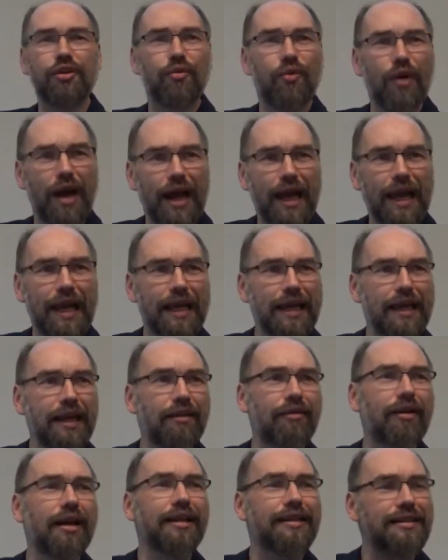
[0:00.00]
away,
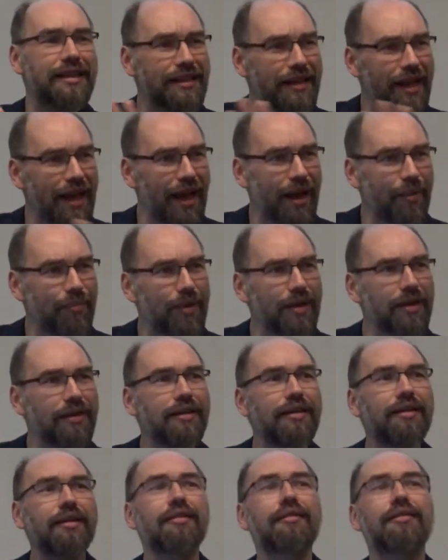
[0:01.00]
right? Didn't
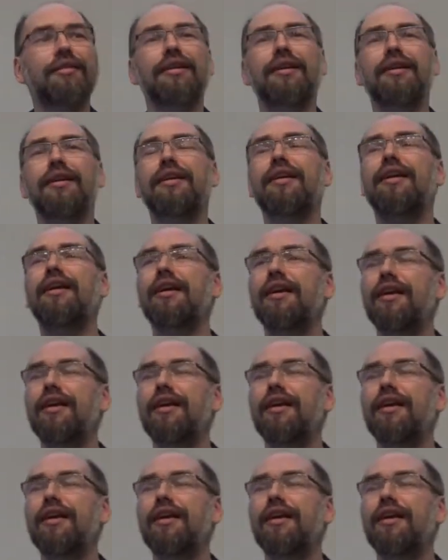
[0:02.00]
happen, right?